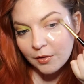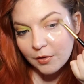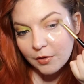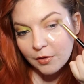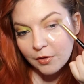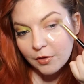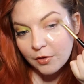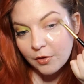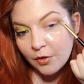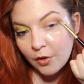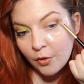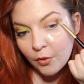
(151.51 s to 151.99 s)

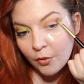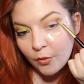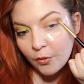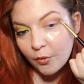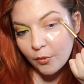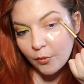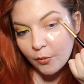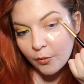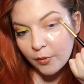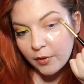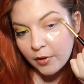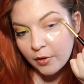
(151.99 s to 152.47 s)

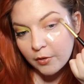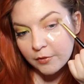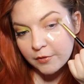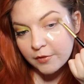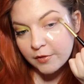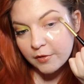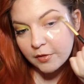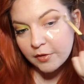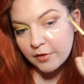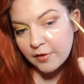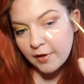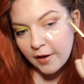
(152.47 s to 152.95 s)
So we're
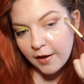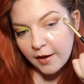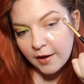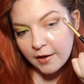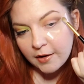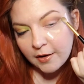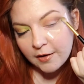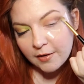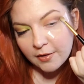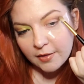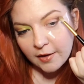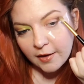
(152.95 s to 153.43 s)
just
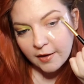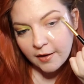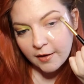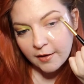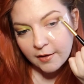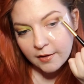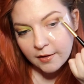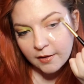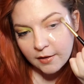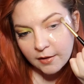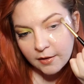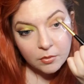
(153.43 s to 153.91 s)
adding
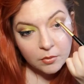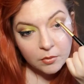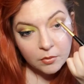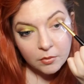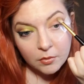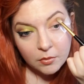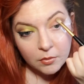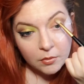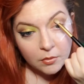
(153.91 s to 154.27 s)
that and